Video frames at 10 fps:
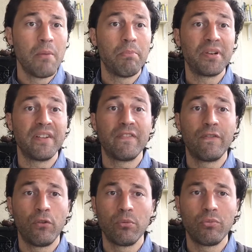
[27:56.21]
but
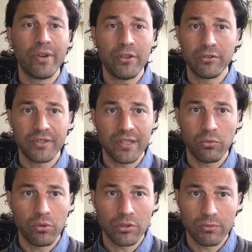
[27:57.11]
inform the way you understand the
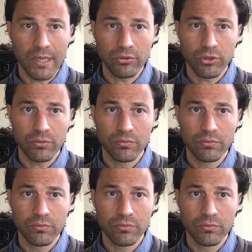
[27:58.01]
world around you.